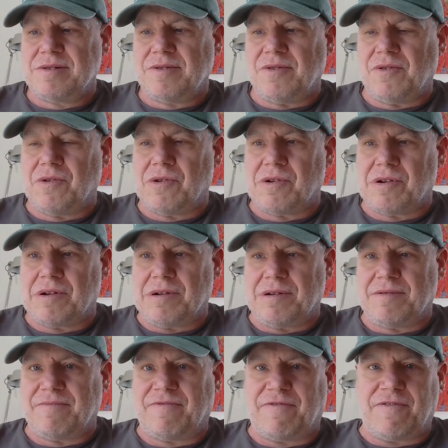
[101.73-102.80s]

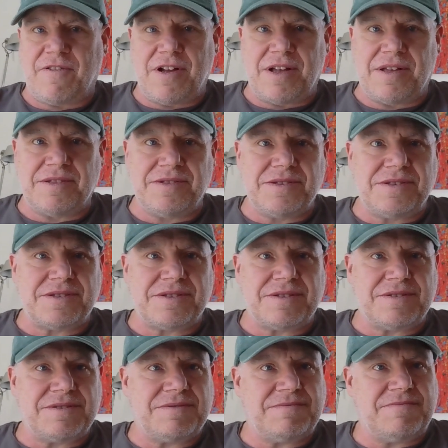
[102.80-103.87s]
or friends,
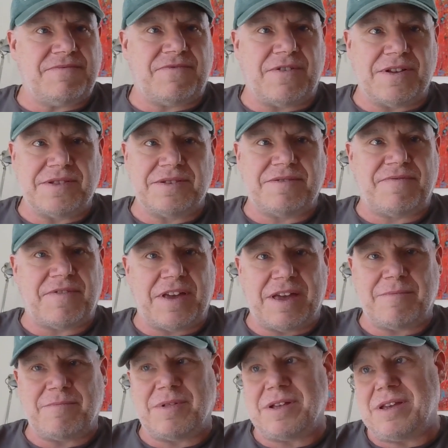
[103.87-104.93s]
friends,
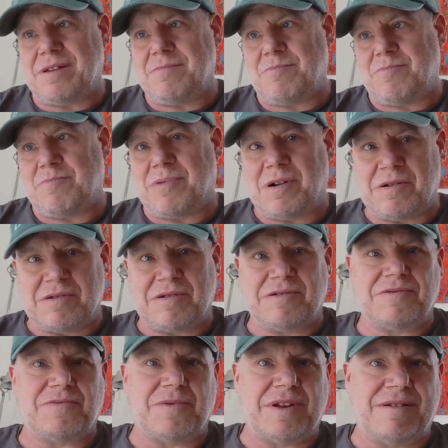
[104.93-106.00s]
family,
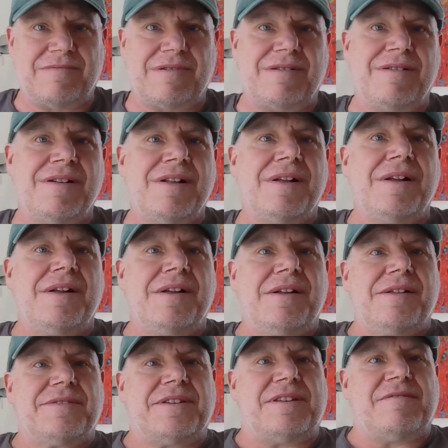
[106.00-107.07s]
partners, whatever,
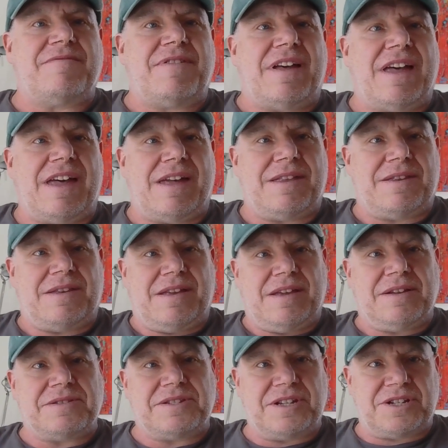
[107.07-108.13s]
that have had
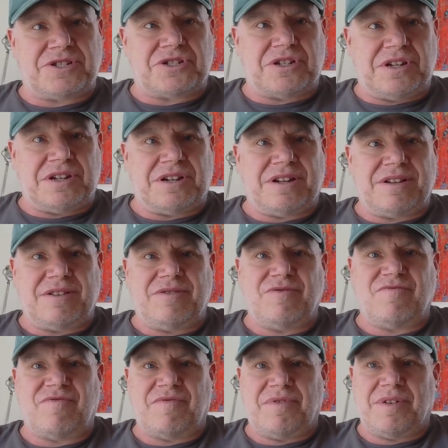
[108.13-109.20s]
addiction and
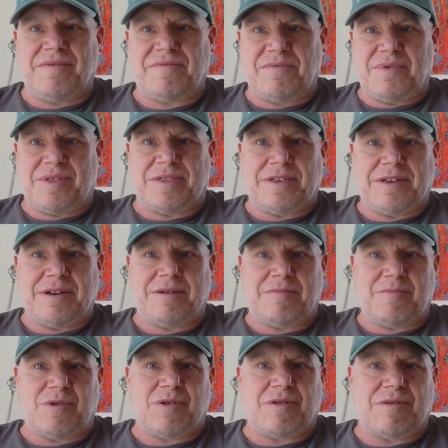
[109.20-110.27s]
you've lived with
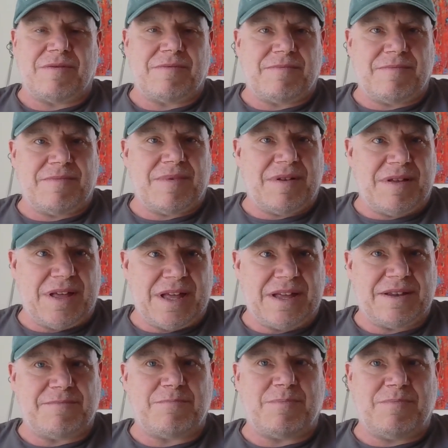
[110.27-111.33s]
them or
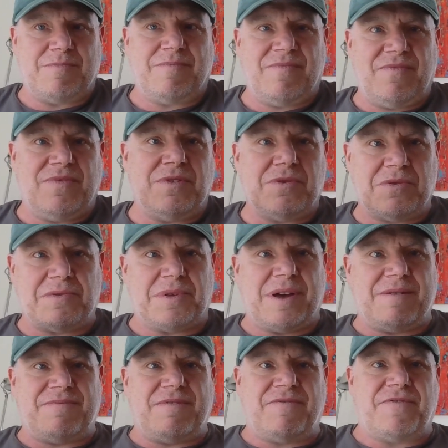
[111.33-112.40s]
had your
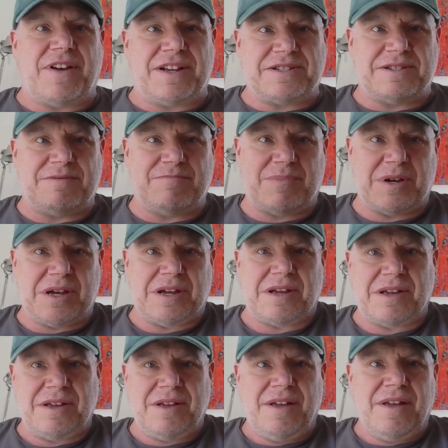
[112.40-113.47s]
life affected
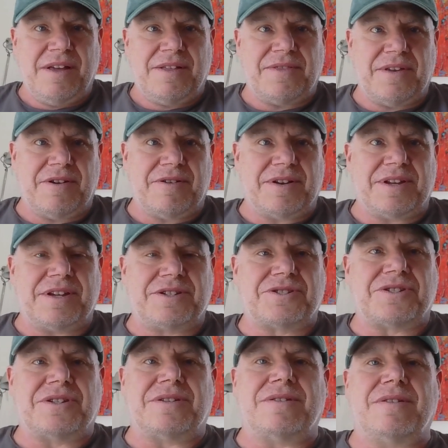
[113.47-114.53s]
by their
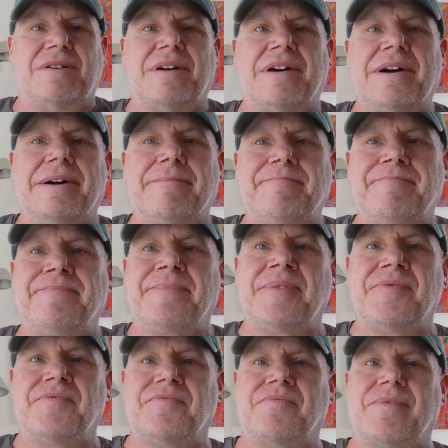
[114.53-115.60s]
addiction. Um,
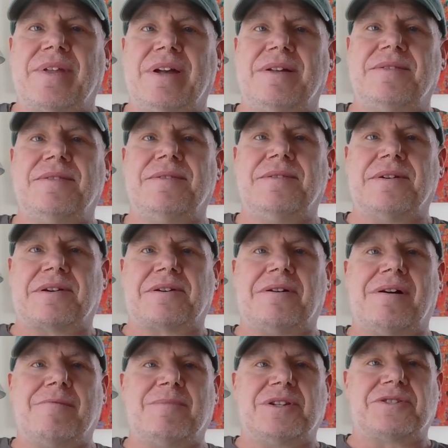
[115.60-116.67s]
the
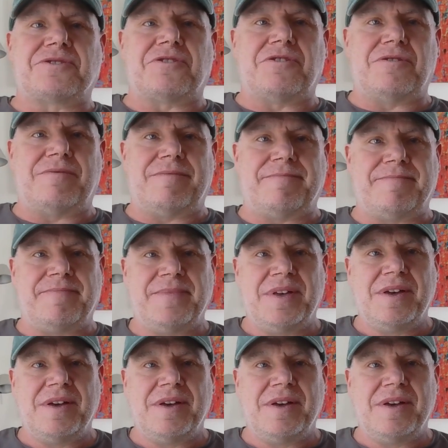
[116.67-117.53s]
common term